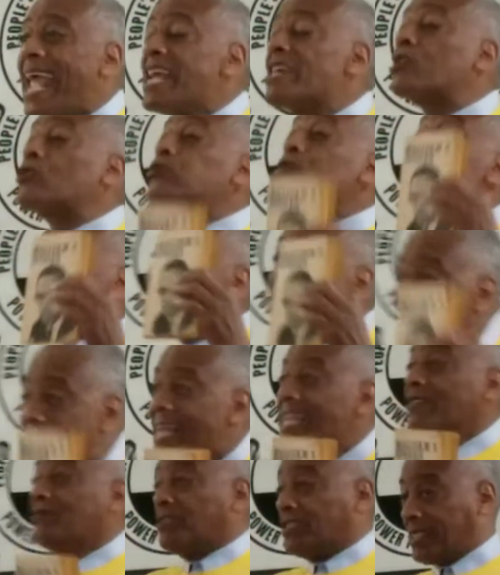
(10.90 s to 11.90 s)
a
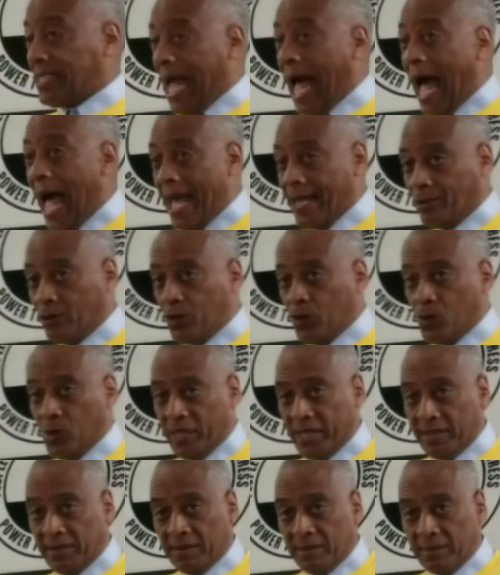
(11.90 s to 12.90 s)
creative side to
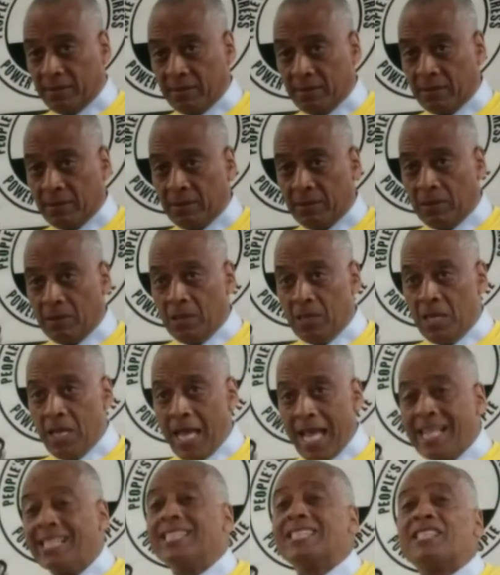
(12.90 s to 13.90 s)
it. It